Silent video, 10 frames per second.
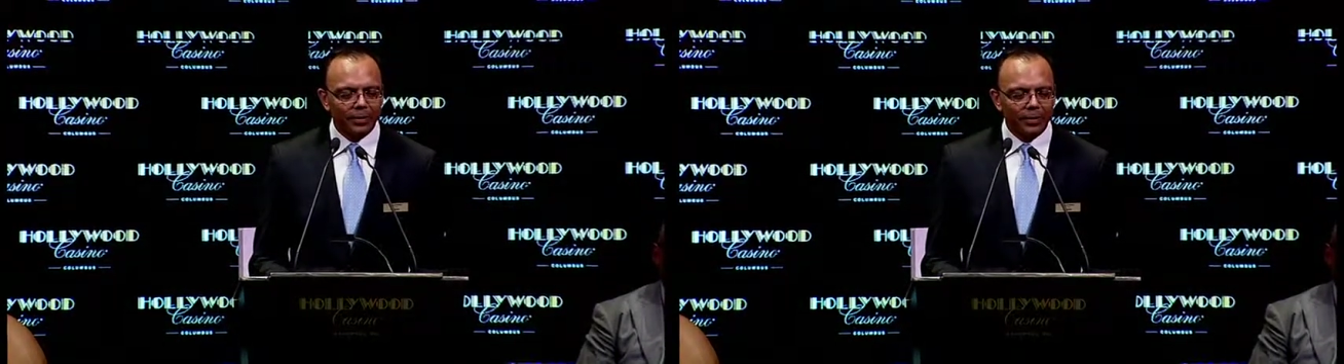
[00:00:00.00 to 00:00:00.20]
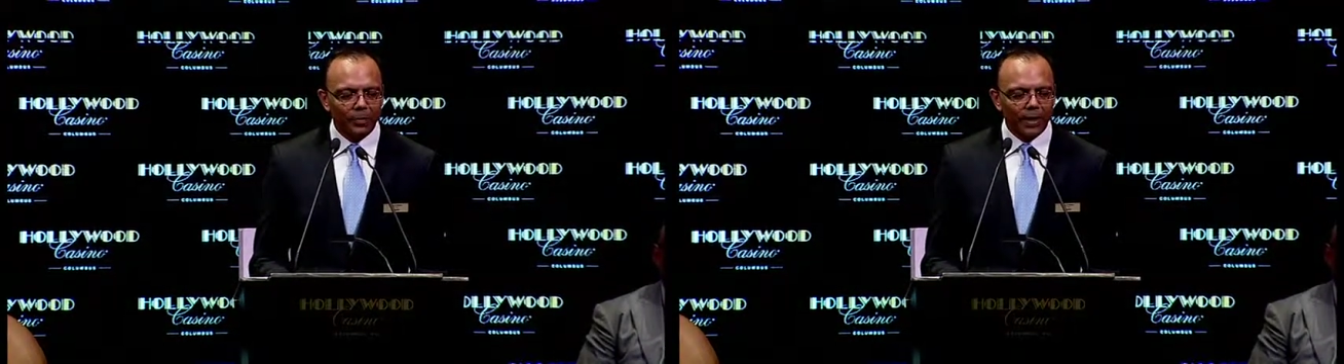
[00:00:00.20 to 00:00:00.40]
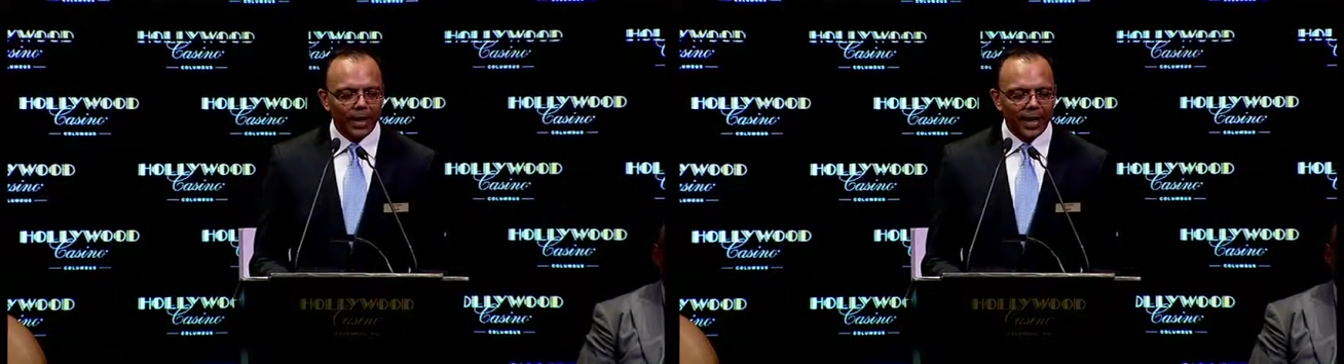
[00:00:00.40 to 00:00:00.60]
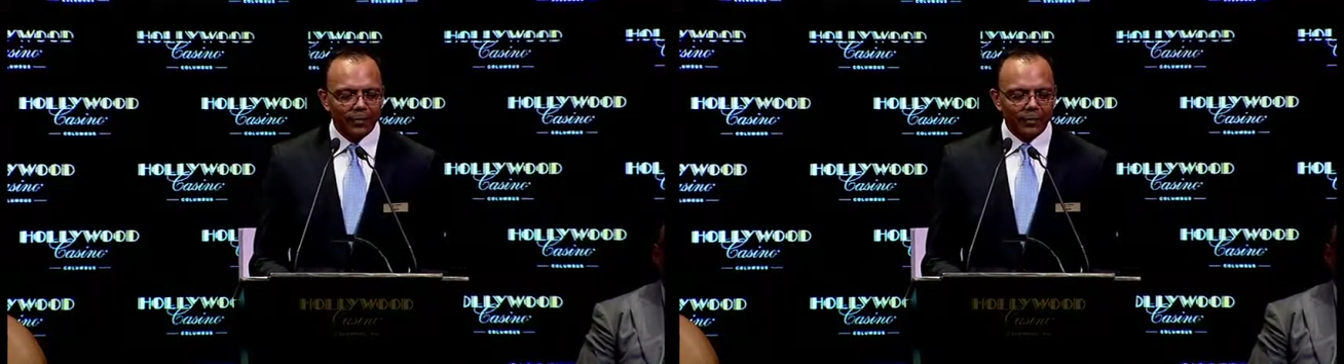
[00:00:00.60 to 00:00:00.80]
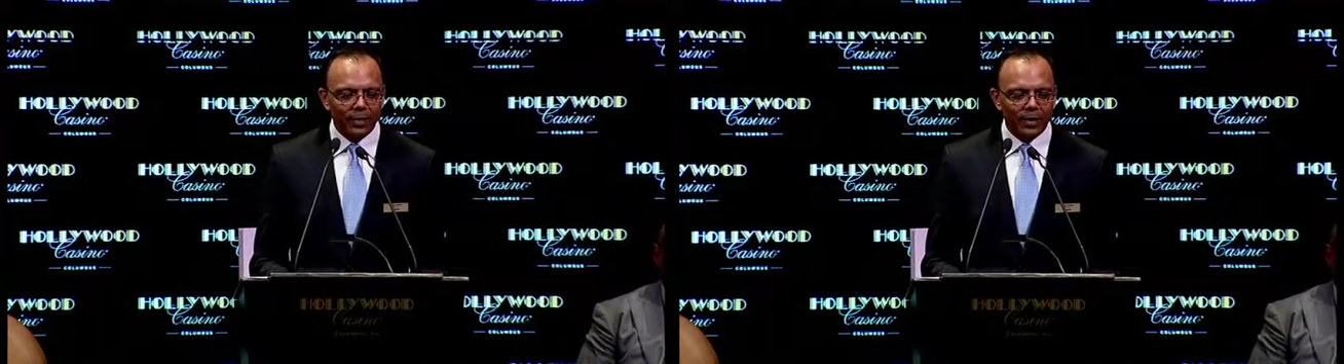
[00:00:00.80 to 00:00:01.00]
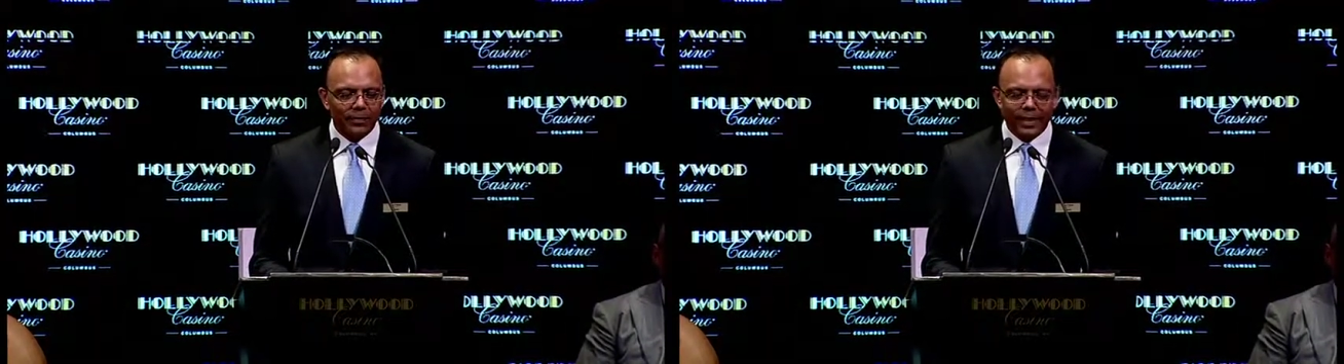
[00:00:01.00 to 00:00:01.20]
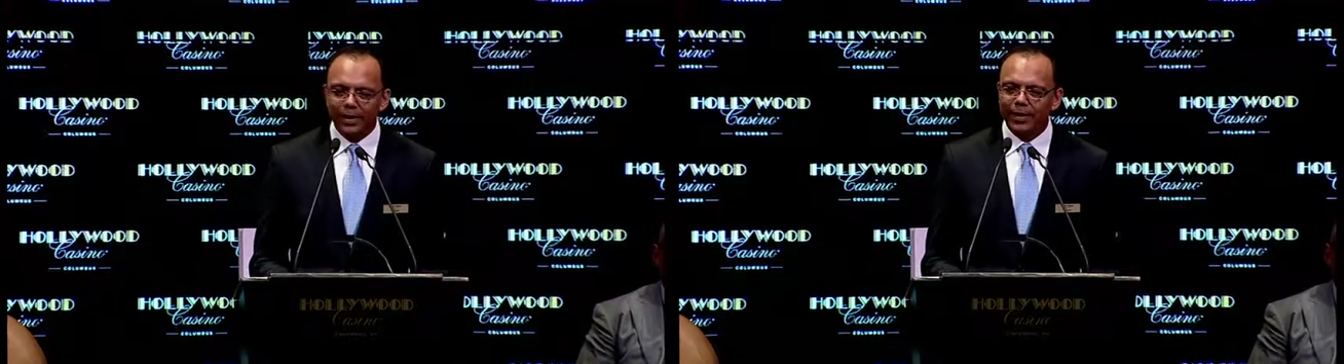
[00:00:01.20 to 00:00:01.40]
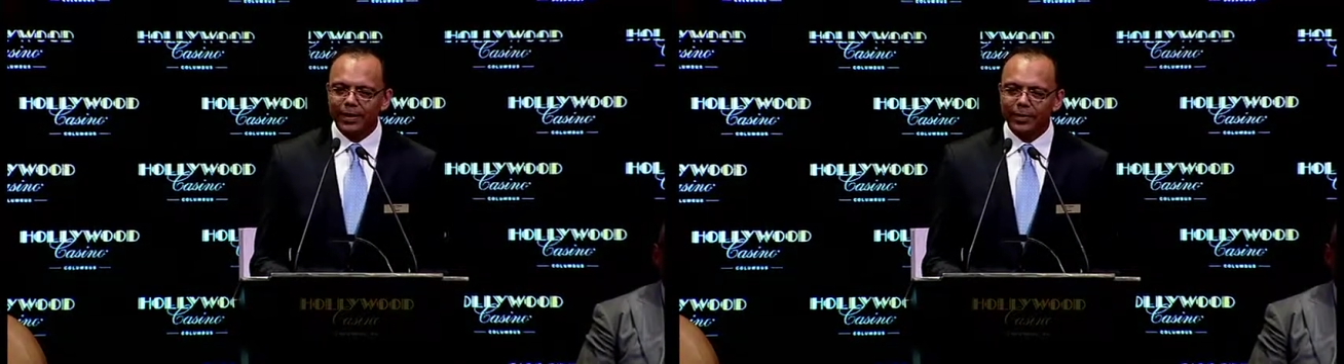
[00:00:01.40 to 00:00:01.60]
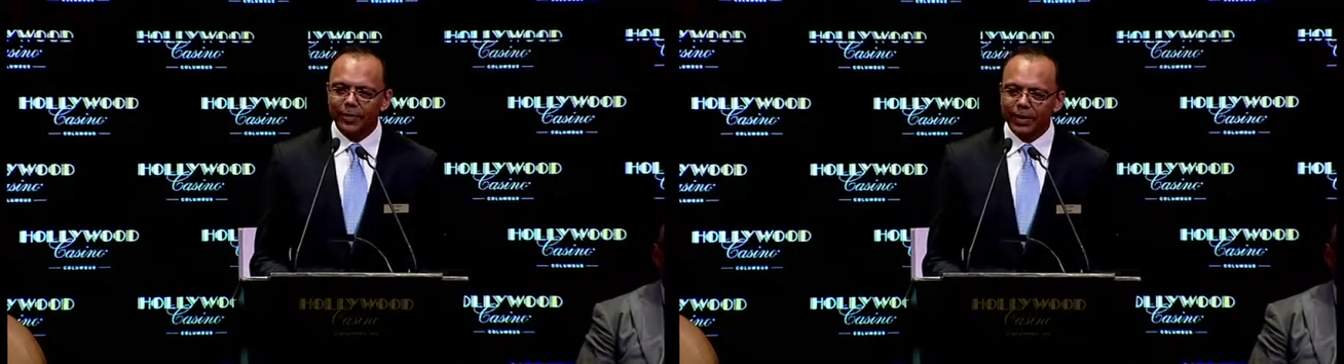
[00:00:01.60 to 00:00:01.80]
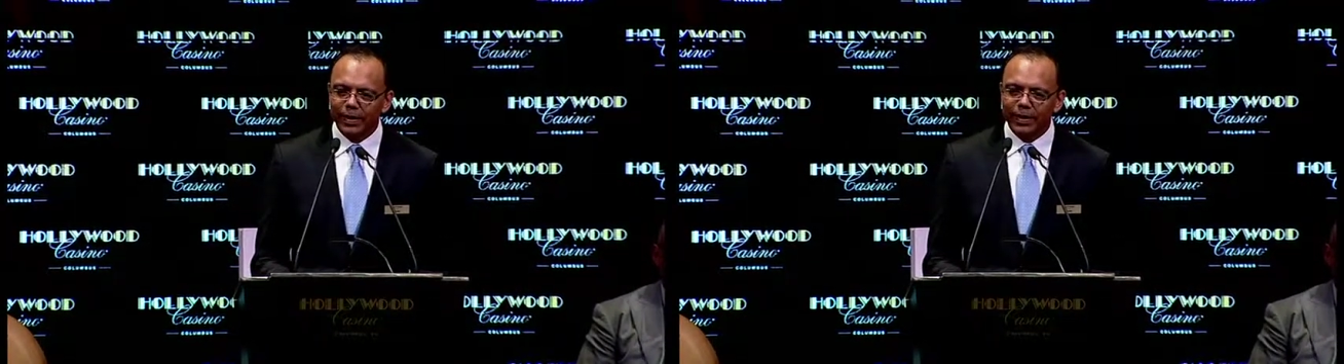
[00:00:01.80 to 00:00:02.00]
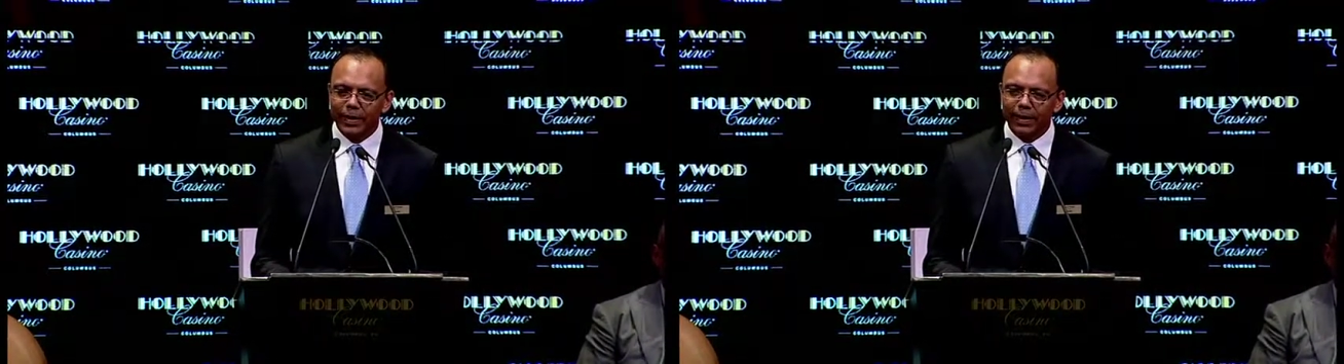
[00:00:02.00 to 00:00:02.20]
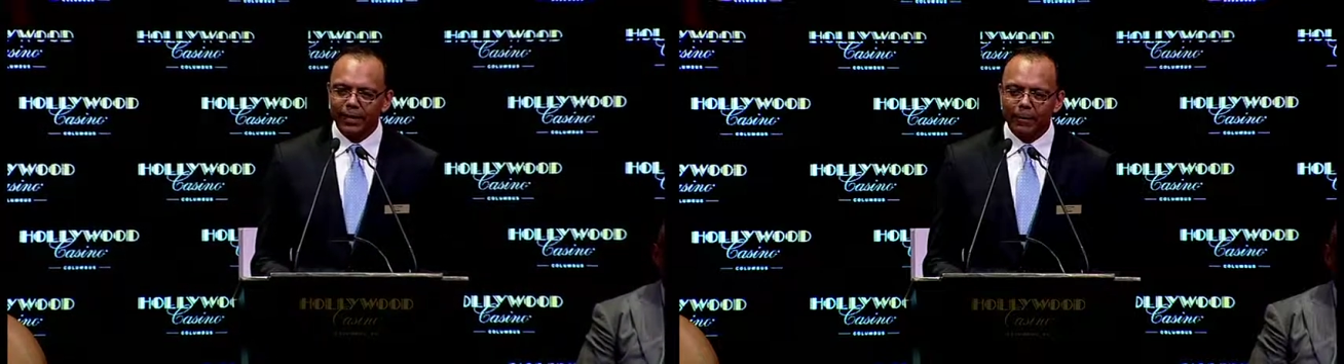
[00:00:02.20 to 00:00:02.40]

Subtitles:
when I first visited this facility,